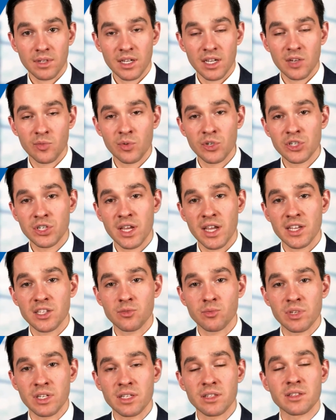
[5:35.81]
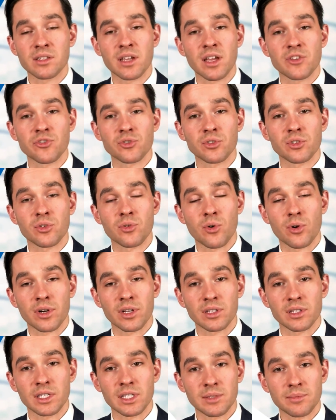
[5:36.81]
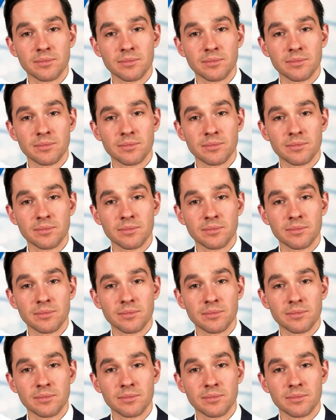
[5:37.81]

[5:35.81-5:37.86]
in which case we can schedule accordingly.